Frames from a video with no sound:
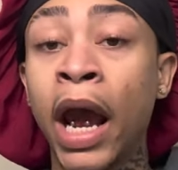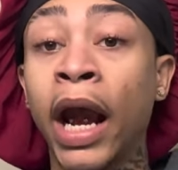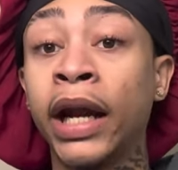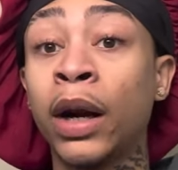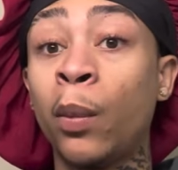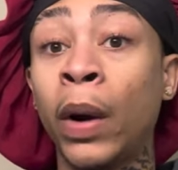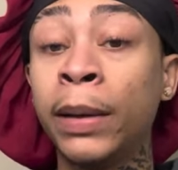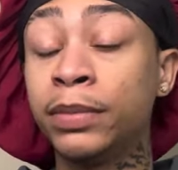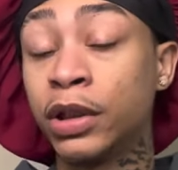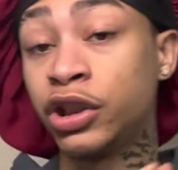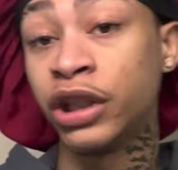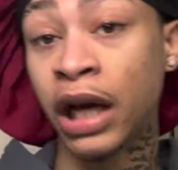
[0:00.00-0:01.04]
And I wiped the
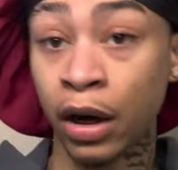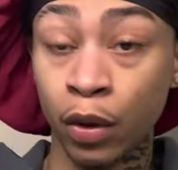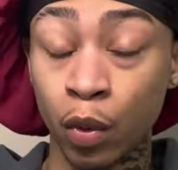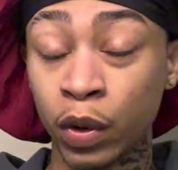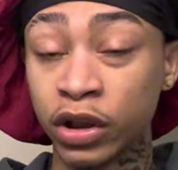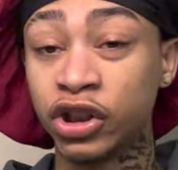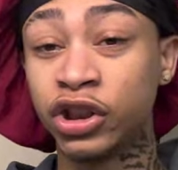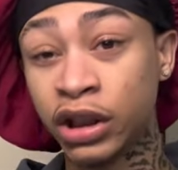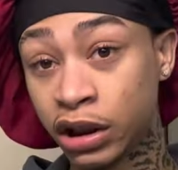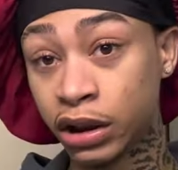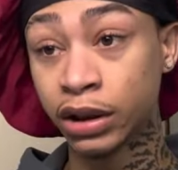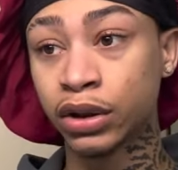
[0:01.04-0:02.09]
gel on his
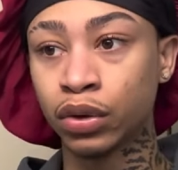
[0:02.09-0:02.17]
jeans.